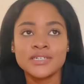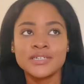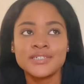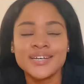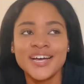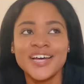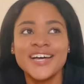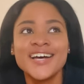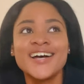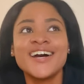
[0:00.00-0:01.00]

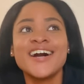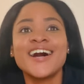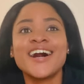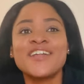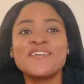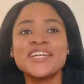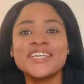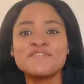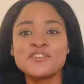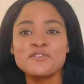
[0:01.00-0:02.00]
I don't want to
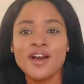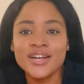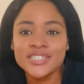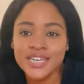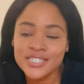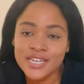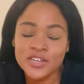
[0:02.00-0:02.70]
give you the wrong choice.